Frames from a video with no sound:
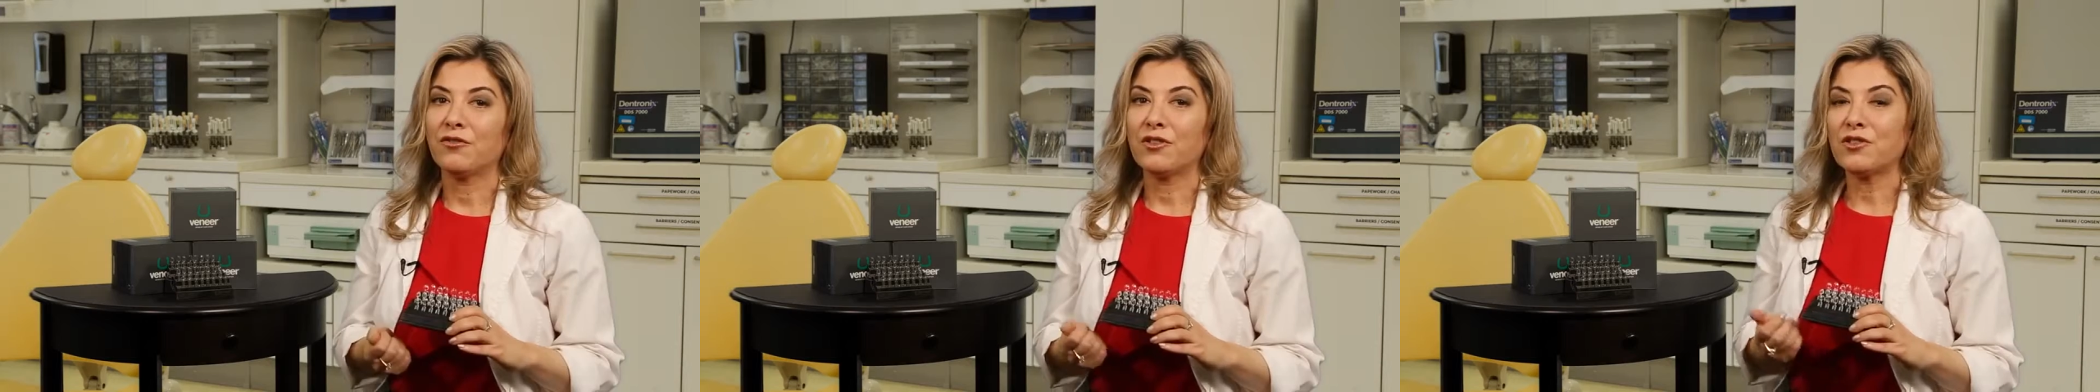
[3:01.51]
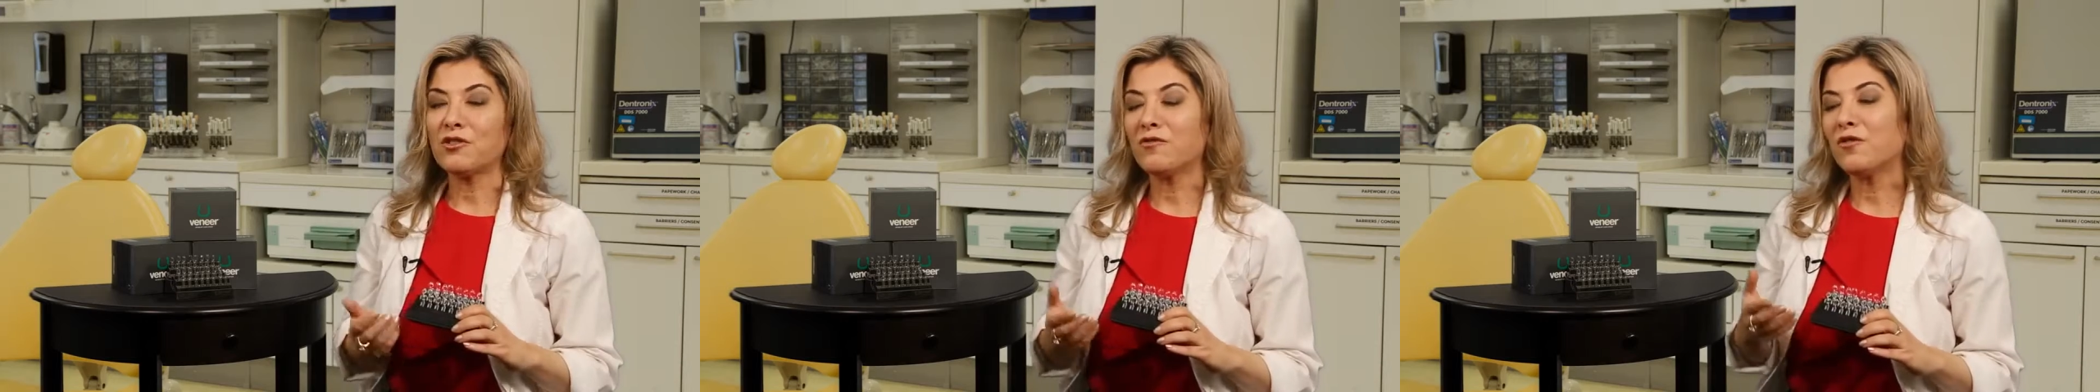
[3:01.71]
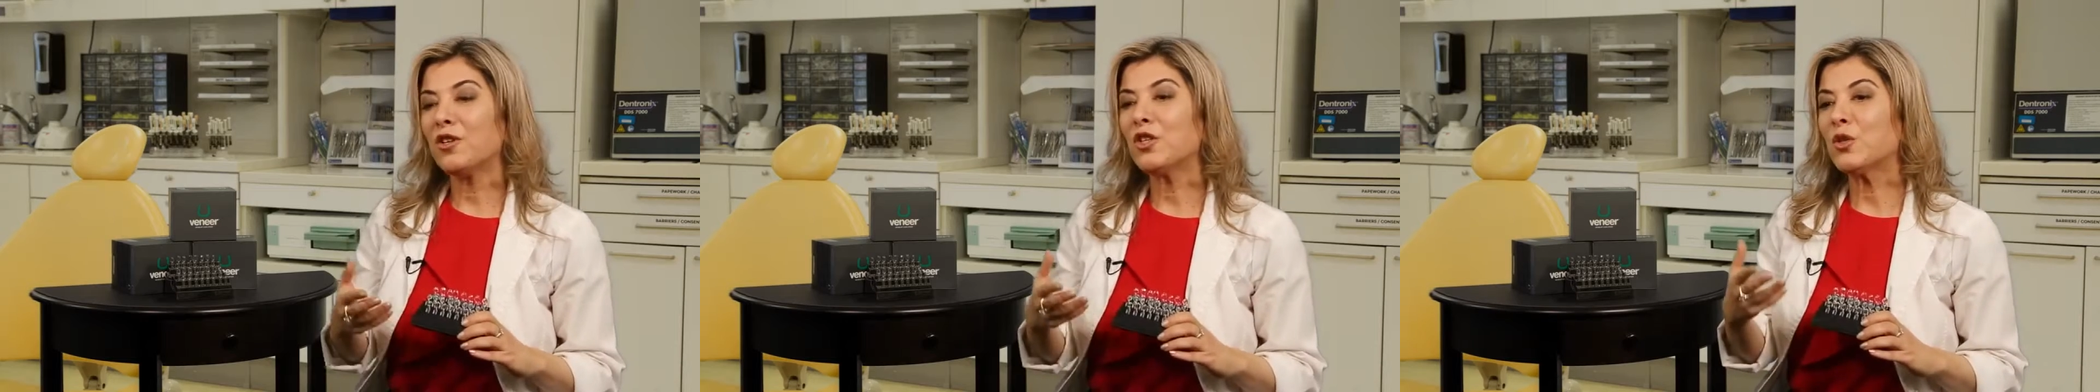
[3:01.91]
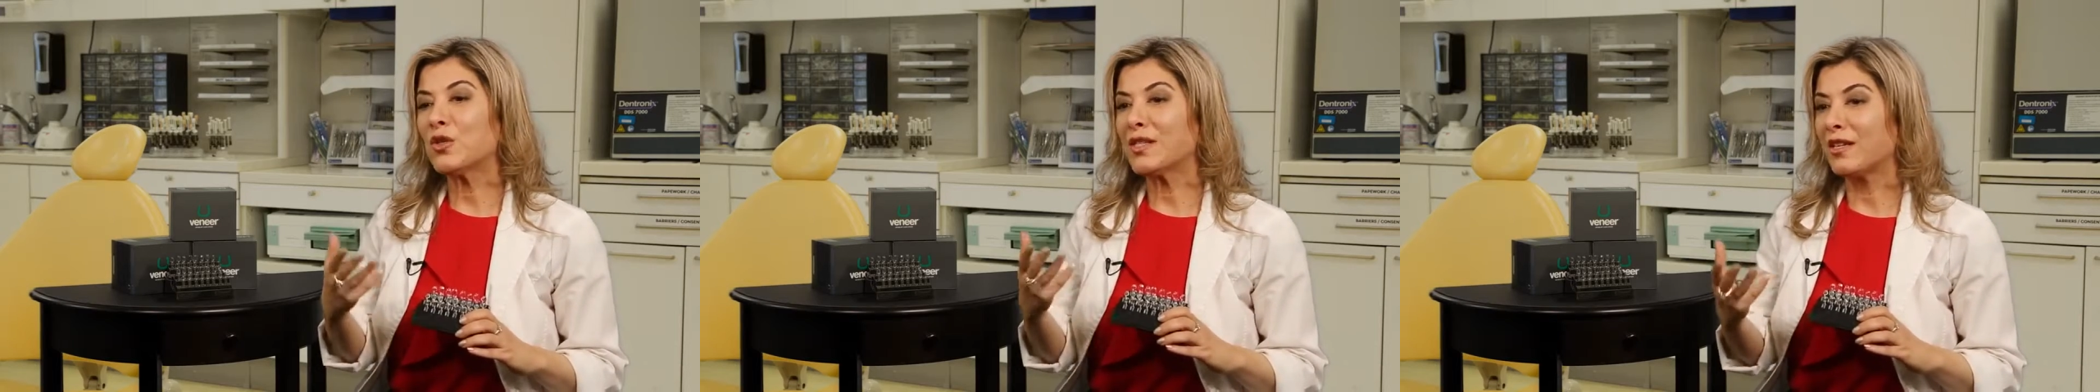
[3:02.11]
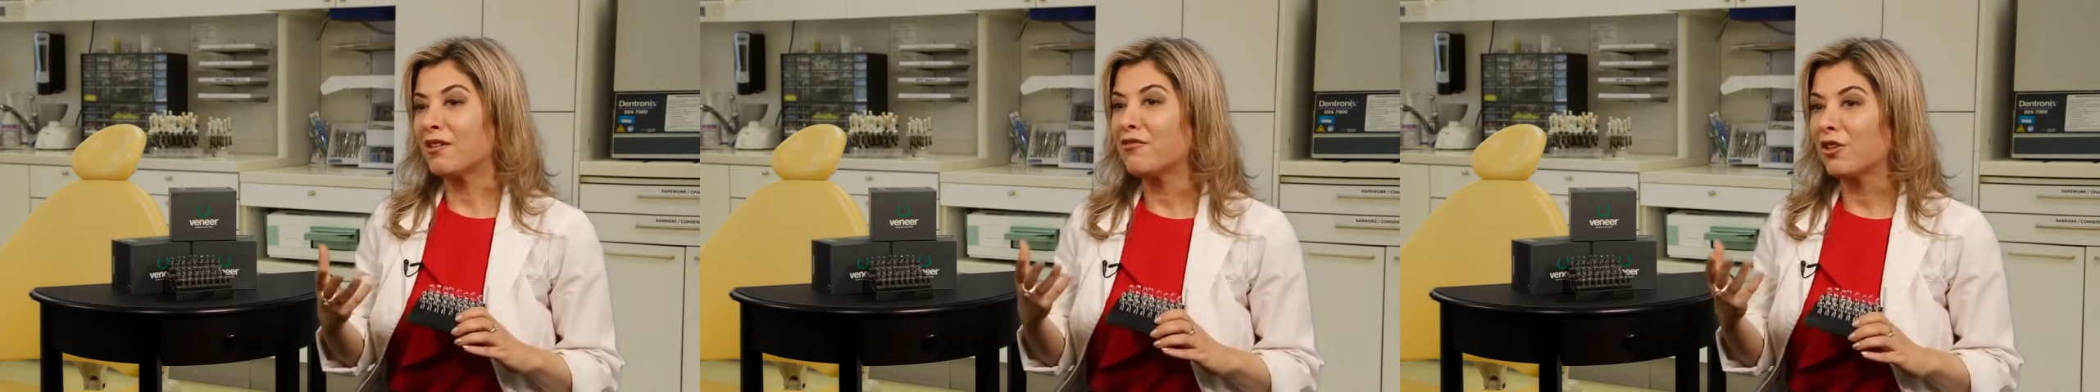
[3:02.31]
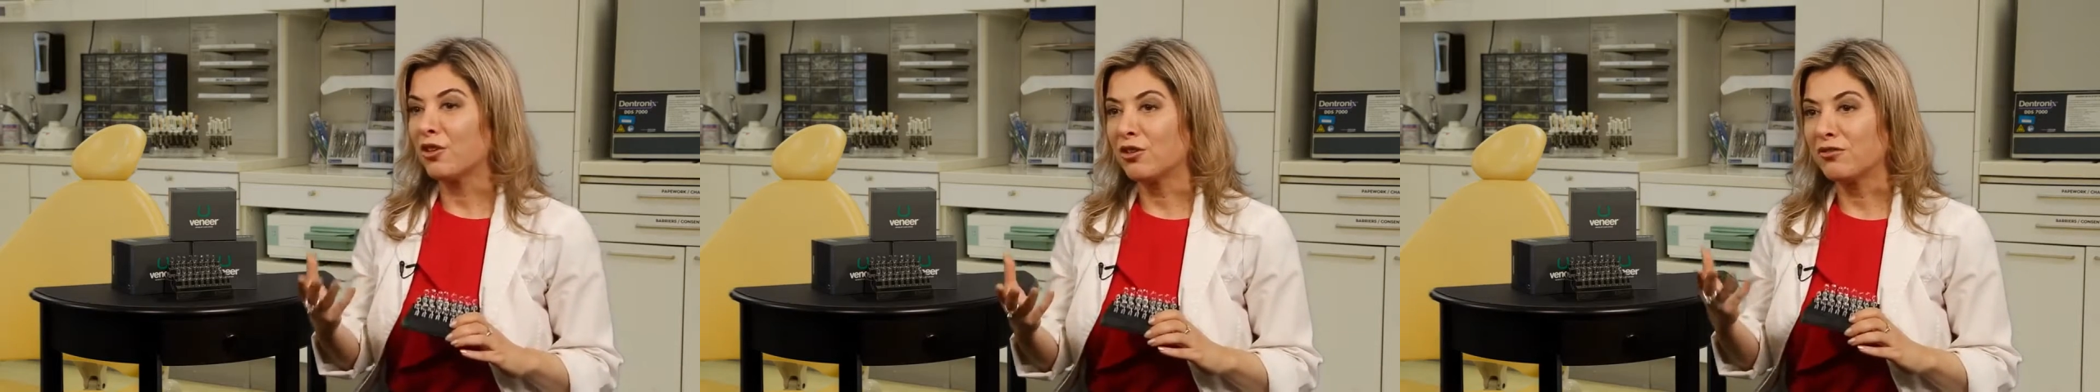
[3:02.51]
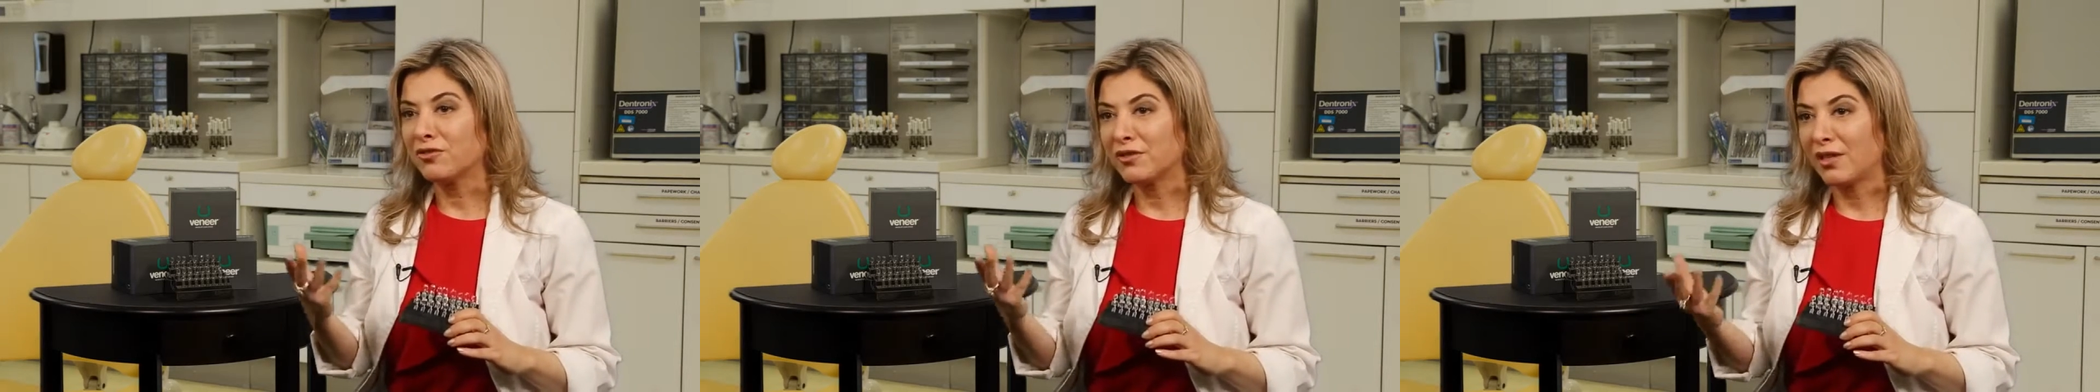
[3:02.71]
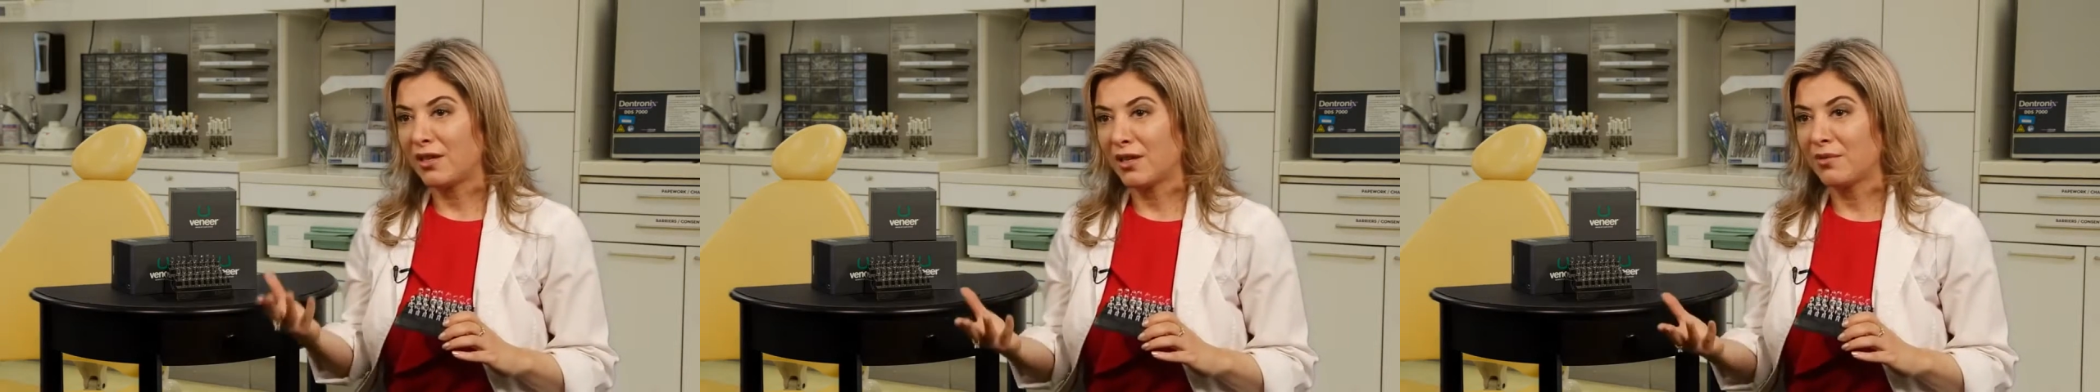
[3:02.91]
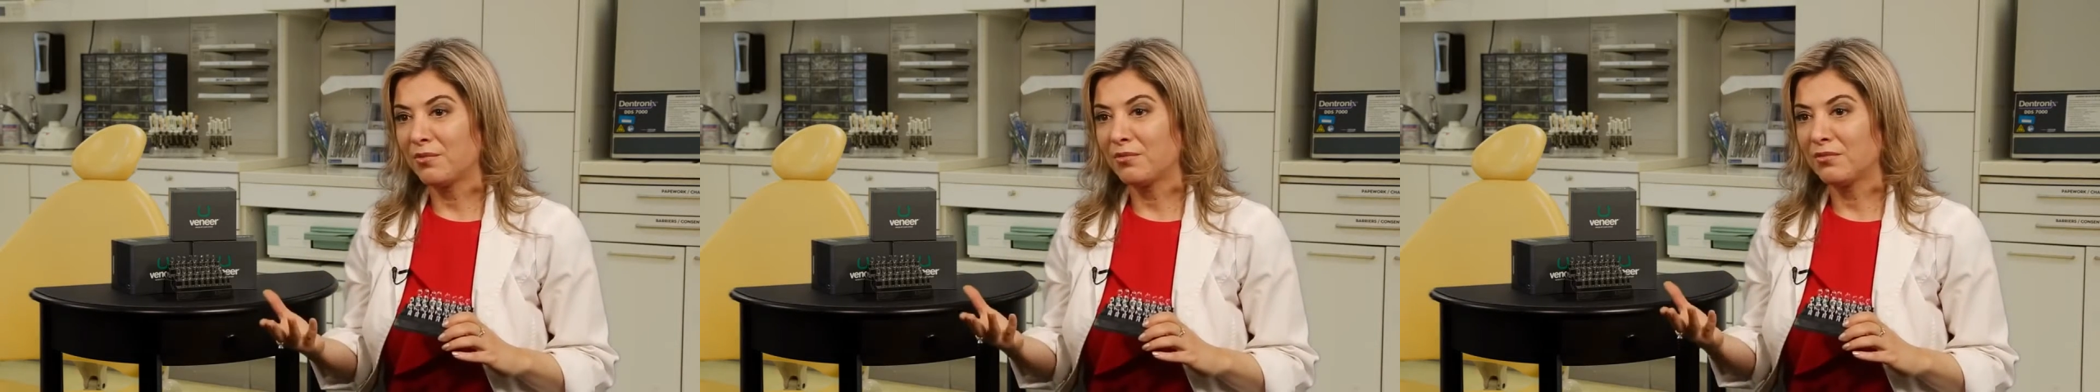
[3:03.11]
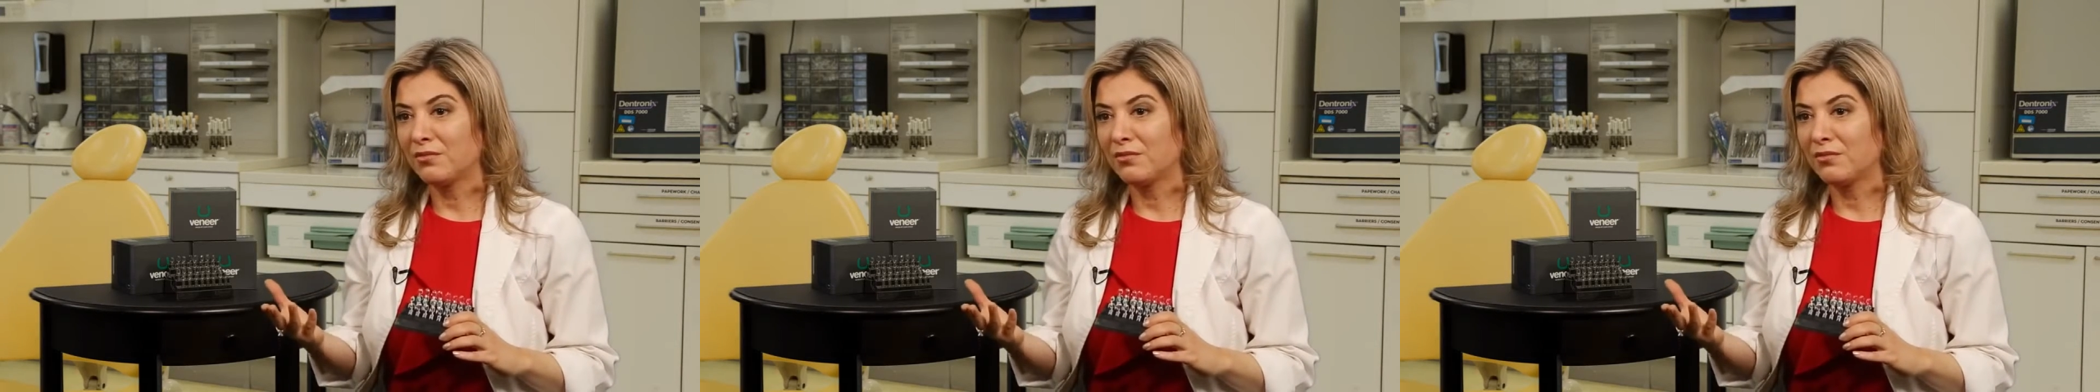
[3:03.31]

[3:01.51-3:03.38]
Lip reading: First of all, you save a lot of time